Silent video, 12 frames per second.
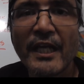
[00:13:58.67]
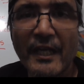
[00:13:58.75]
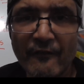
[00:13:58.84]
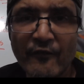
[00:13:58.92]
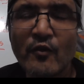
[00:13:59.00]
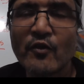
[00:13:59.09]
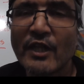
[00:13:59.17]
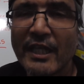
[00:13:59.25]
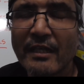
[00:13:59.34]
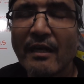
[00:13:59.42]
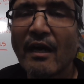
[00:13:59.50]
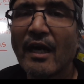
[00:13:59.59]
If you
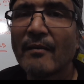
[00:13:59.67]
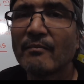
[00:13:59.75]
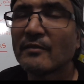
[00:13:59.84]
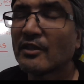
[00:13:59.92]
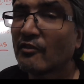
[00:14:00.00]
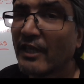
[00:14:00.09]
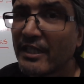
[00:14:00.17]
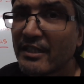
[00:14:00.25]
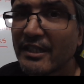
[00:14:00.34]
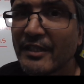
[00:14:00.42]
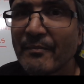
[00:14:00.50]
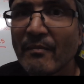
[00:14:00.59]
think I'm
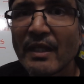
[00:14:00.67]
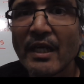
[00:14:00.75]
crazy